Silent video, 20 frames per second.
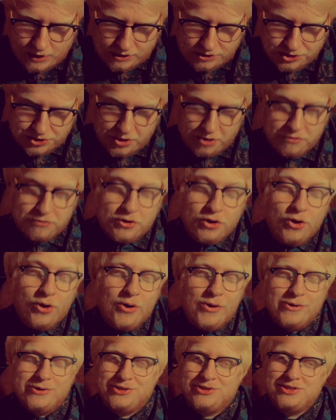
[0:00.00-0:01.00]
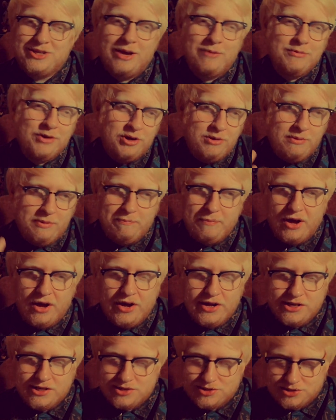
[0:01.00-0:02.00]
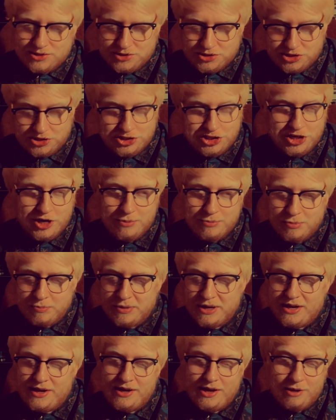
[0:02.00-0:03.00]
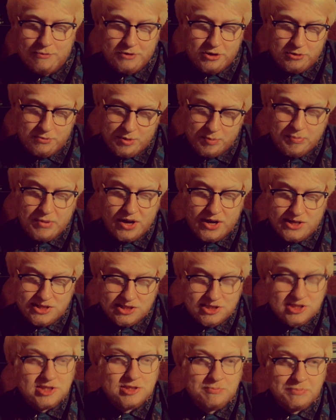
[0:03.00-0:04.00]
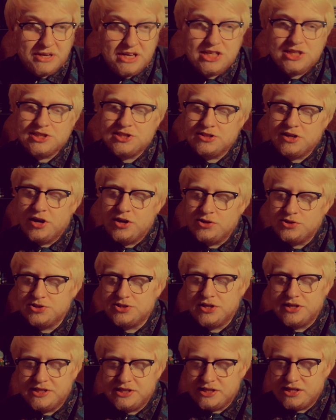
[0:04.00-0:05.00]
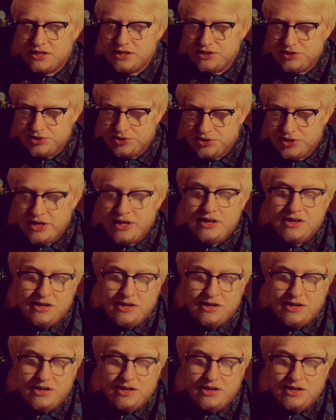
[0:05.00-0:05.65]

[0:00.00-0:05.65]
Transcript: So of course I'm going to be biased to German beer, I'm going to be biased to beer styles like this,